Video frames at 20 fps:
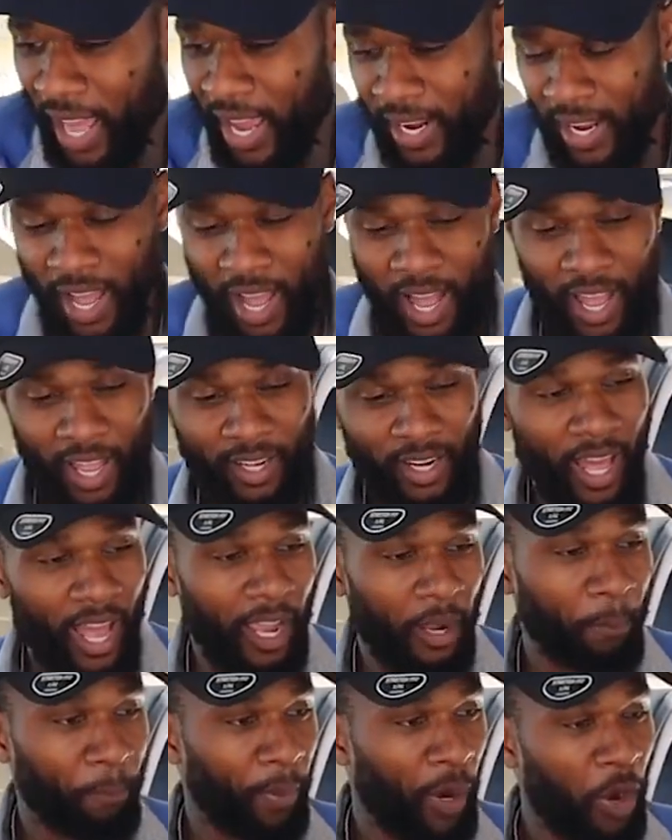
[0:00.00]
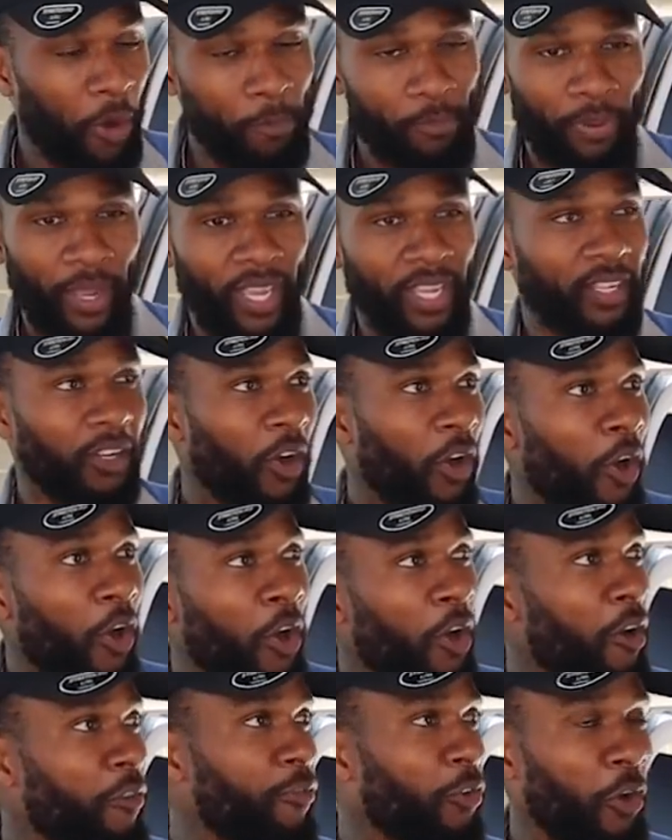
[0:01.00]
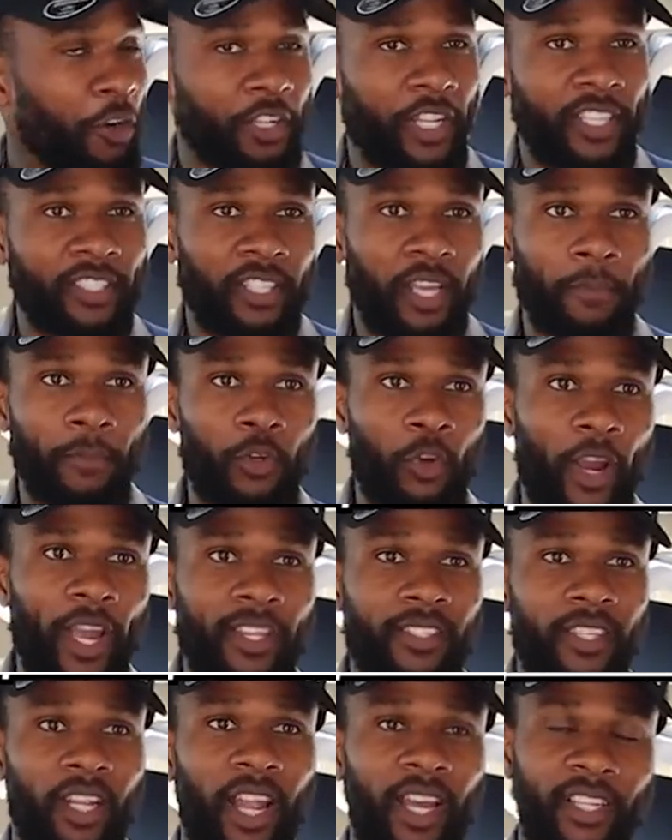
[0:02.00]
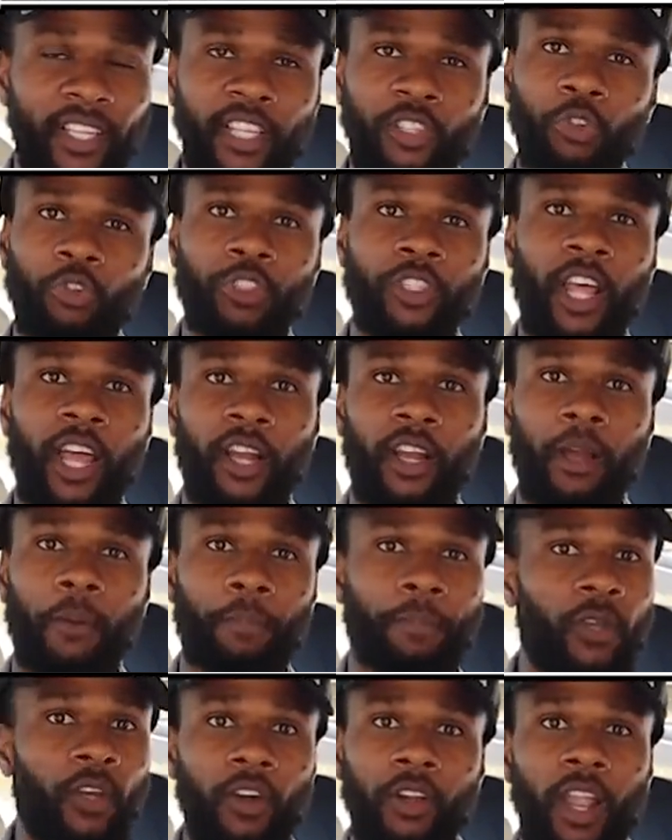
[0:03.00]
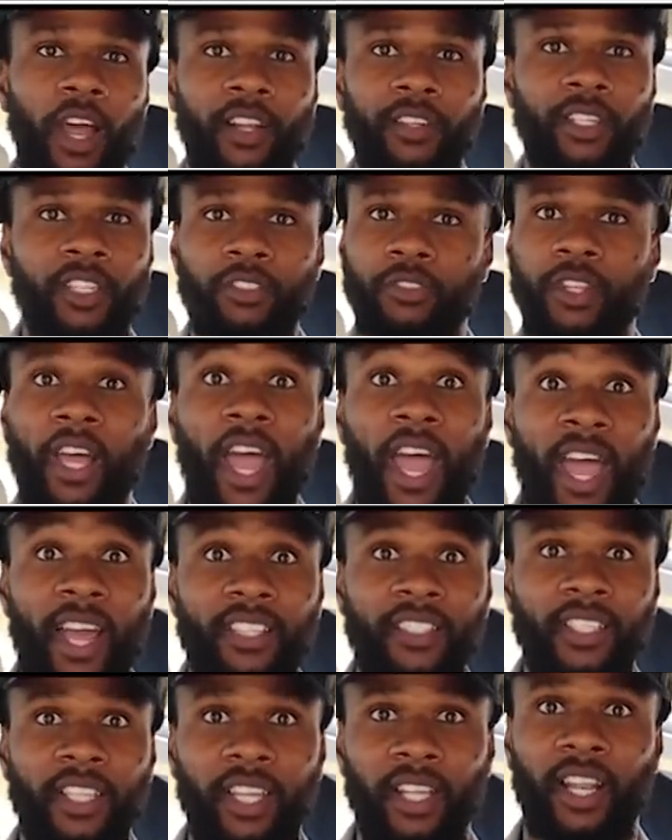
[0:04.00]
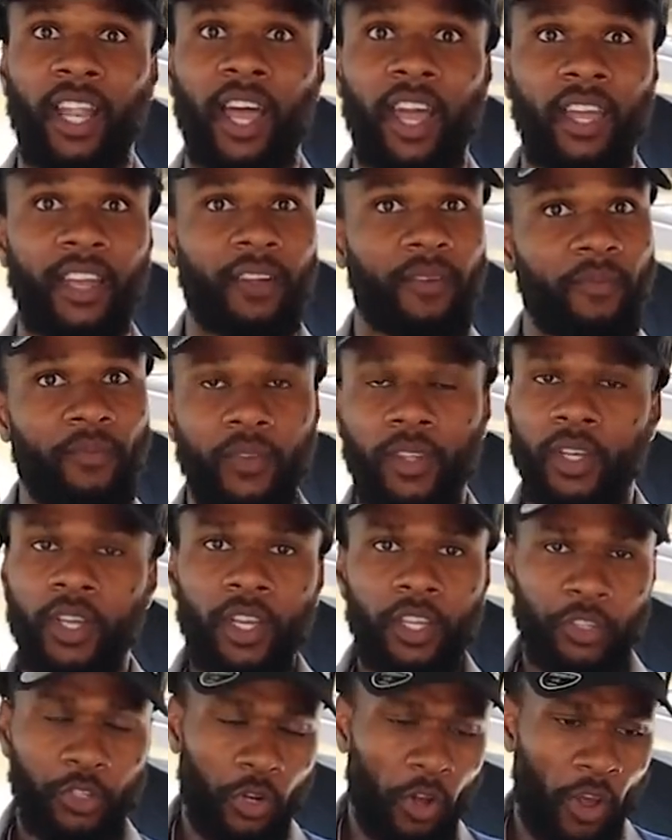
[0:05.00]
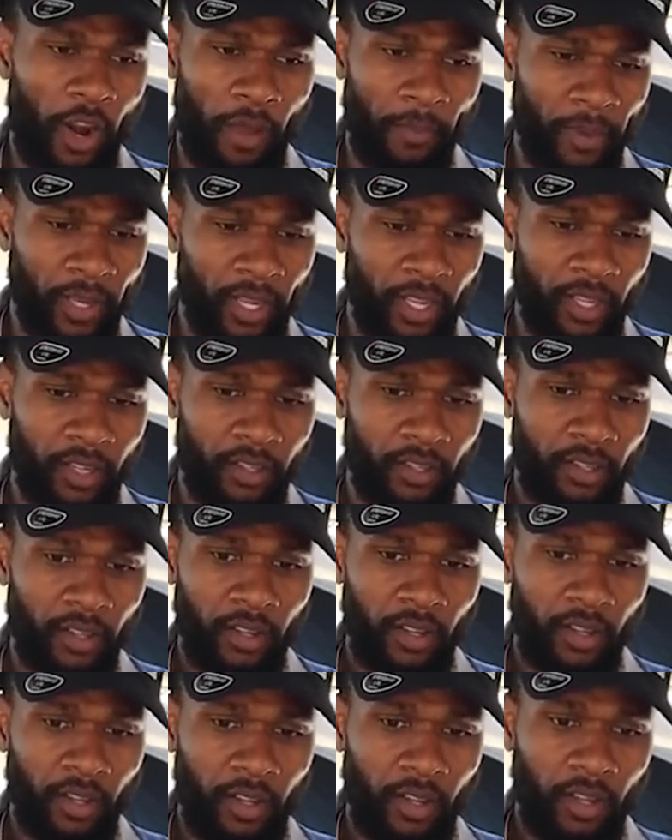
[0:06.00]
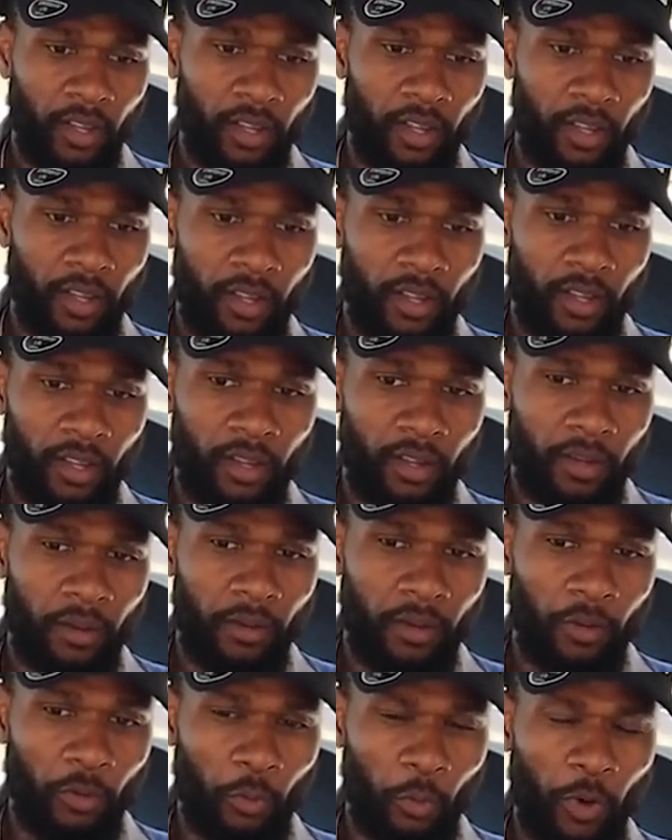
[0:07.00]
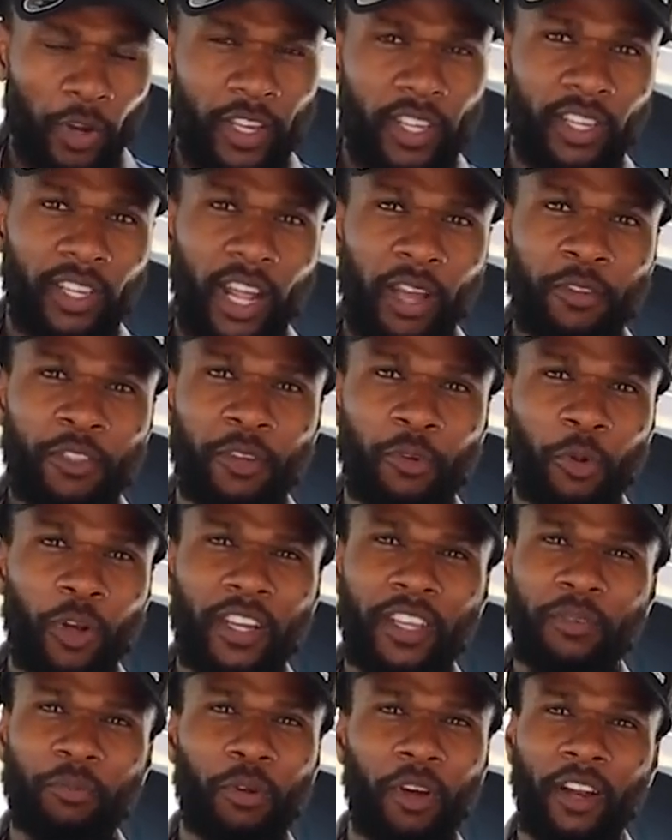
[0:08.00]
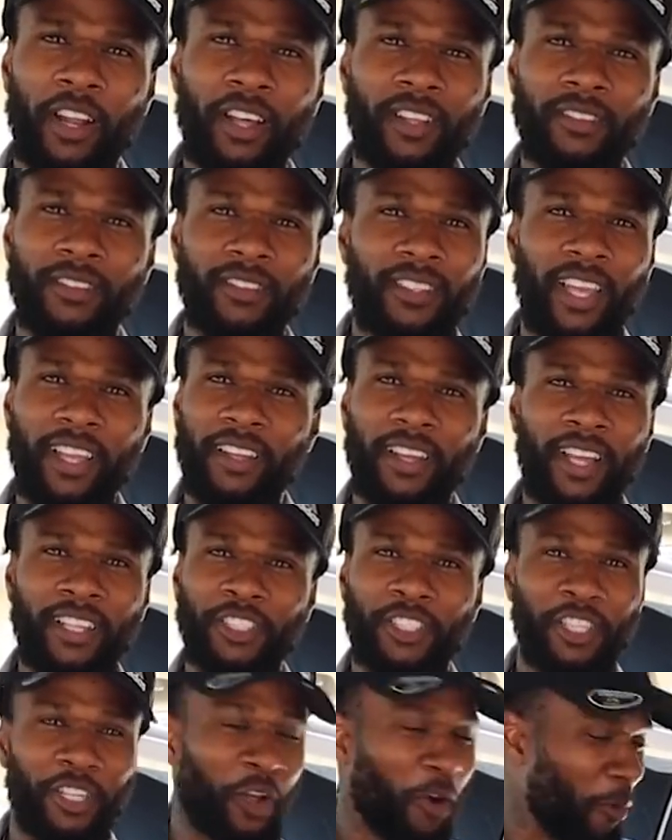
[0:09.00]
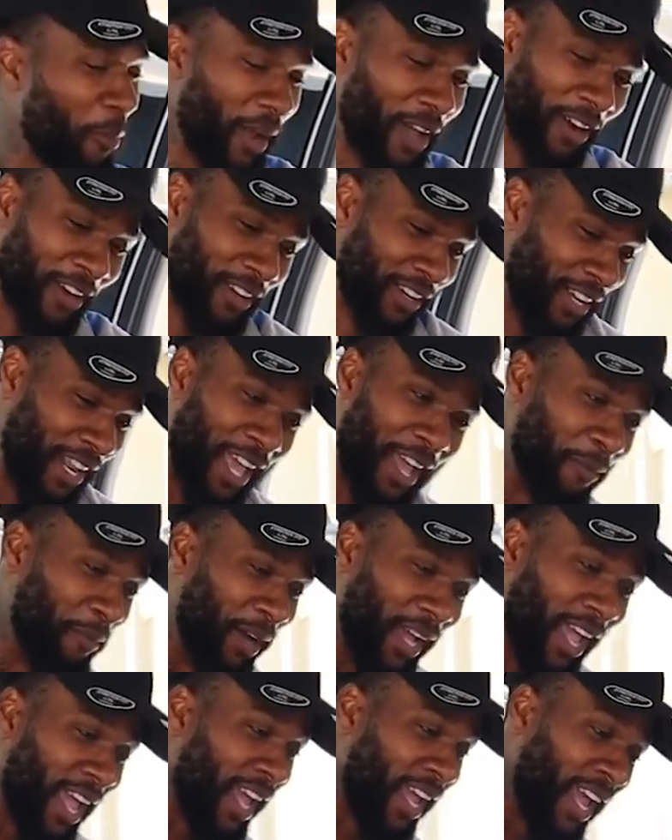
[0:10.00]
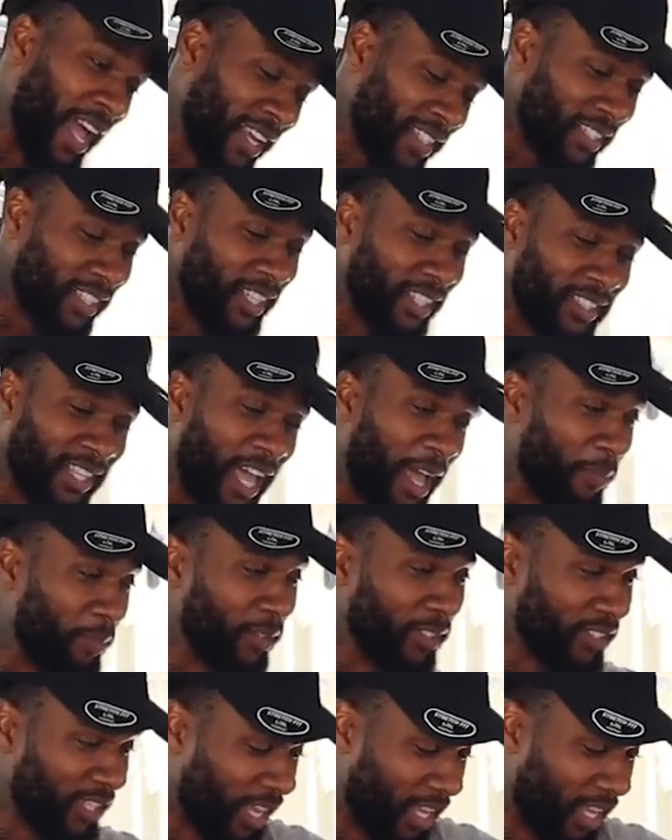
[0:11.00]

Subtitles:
like I, like, burnt paint off or did something crazy. Like, this was, like, a pure, like, this is an accident. Like, you know what I mean? Rookie. That was a rookie, bro. That I should know better than that. But, hey, accidents happen,